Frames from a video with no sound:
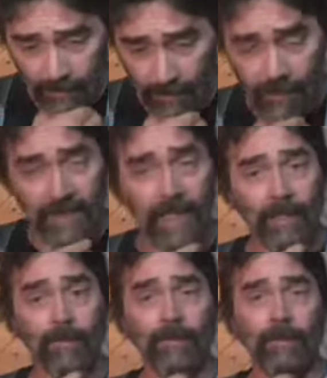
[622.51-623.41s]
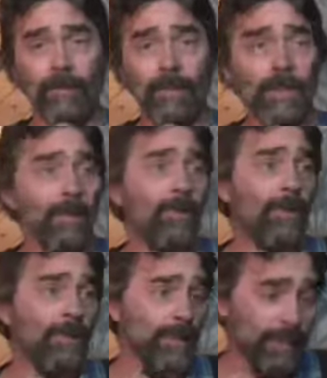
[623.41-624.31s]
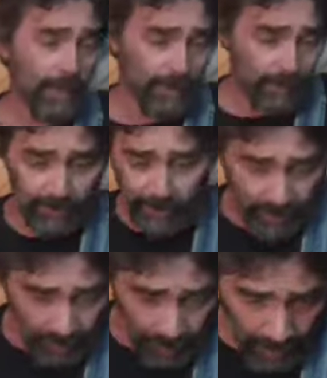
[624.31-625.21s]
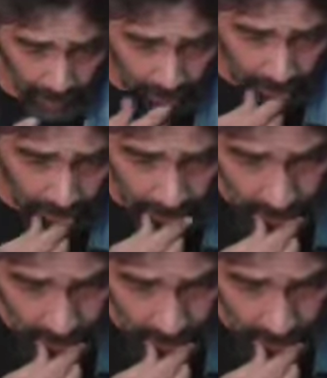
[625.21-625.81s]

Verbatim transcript: to the devil in the wilderness with these words.